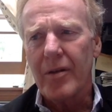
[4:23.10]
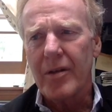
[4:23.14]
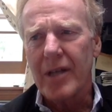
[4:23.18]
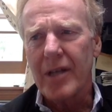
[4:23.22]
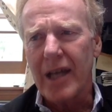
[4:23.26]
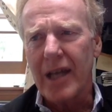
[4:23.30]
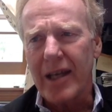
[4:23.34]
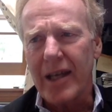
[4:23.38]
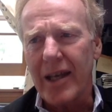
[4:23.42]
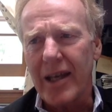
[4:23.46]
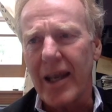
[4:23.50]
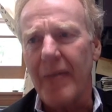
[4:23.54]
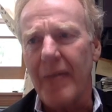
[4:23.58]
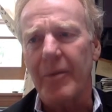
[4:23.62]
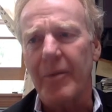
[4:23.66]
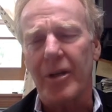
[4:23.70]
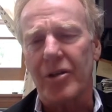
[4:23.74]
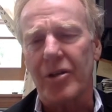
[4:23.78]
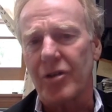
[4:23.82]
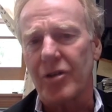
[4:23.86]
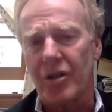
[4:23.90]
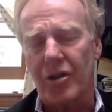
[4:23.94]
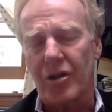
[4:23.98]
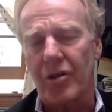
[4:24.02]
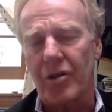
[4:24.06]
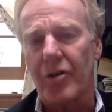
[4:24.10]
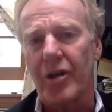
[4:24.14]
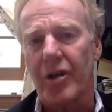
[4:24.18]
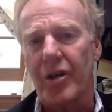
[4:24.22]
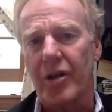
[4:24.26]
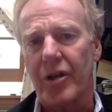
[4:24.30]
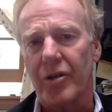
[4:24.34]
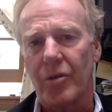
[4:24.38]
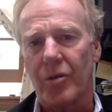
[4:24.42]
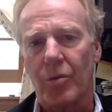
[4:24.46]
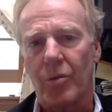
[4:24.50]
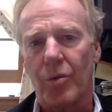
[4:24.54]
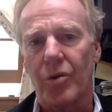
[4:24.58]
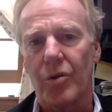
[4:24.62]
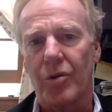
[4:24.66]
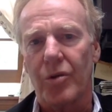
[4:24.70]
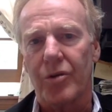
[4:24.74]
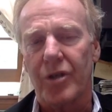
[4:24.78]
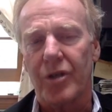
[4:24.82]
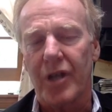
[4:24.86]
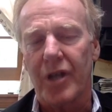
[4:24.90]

dynamics occurring in the world